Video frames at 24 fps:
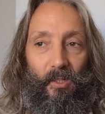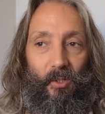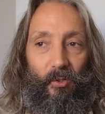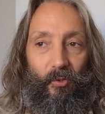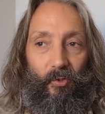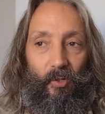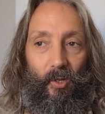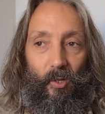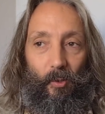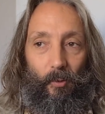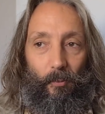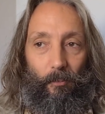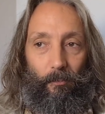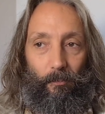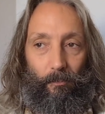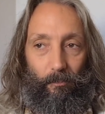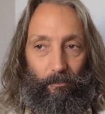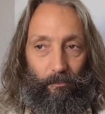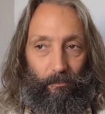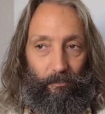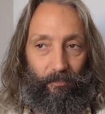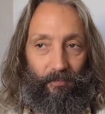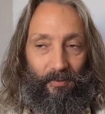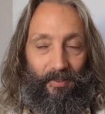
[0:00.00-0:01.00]
So
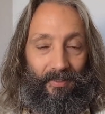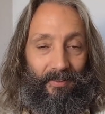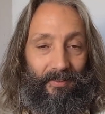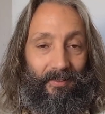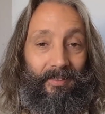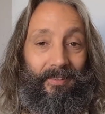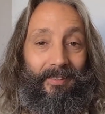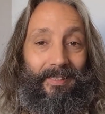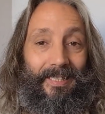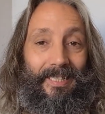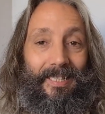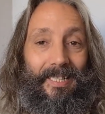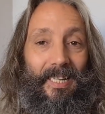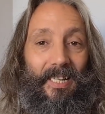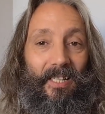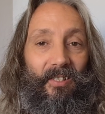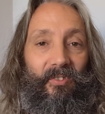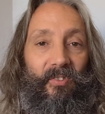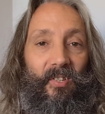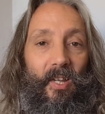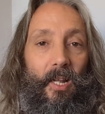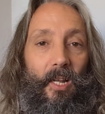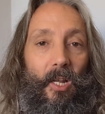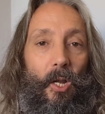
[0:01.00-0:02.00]

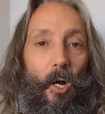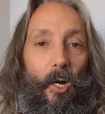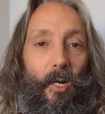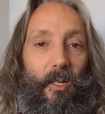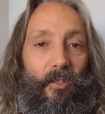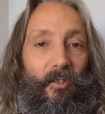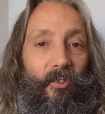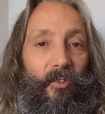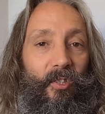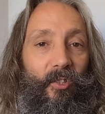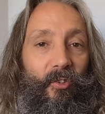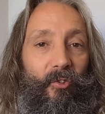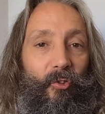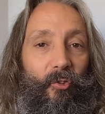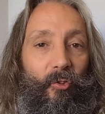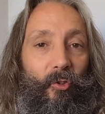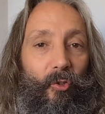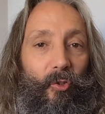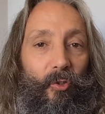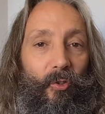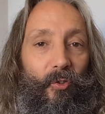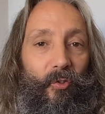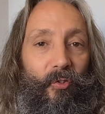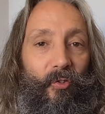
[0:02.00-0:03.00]
DSLR,
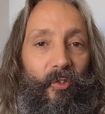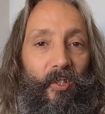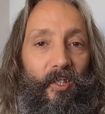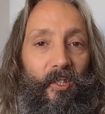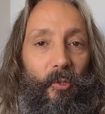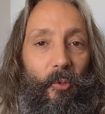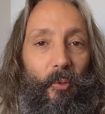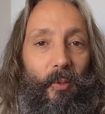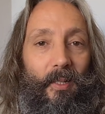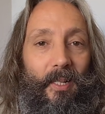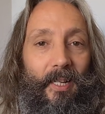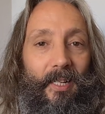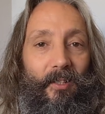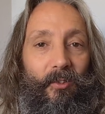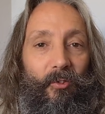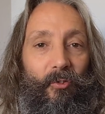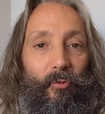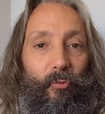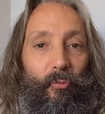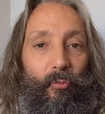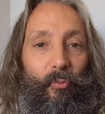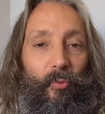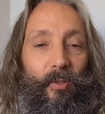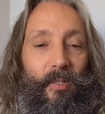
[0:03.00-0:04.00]
digital single
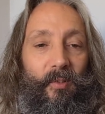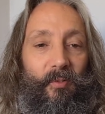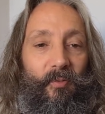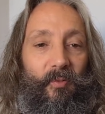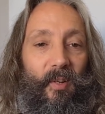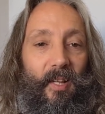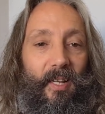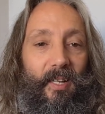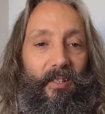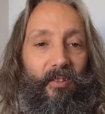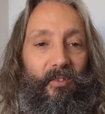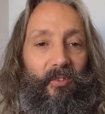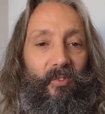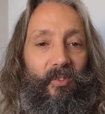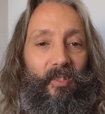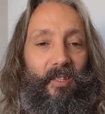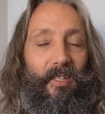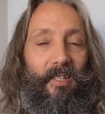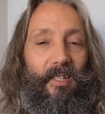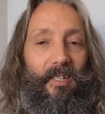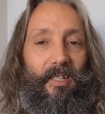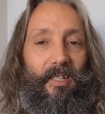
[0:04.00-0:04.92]
lens reflex,